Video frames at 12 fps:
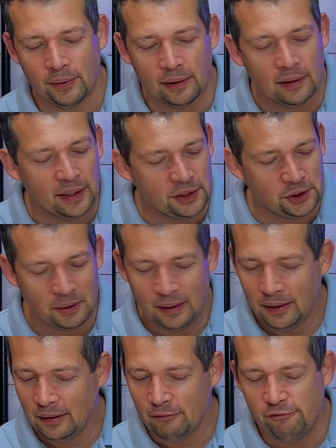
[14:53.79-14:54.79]
glitch
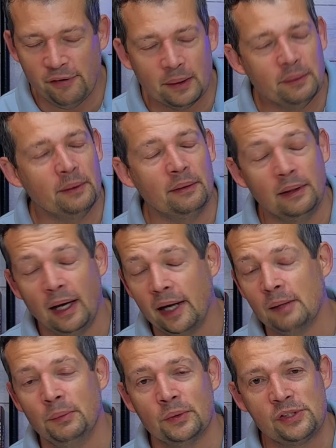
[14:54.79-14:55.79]
very
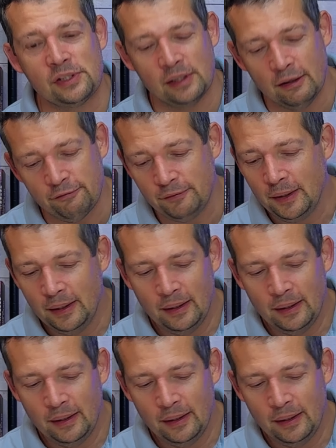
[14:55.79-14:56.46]
reliable stuff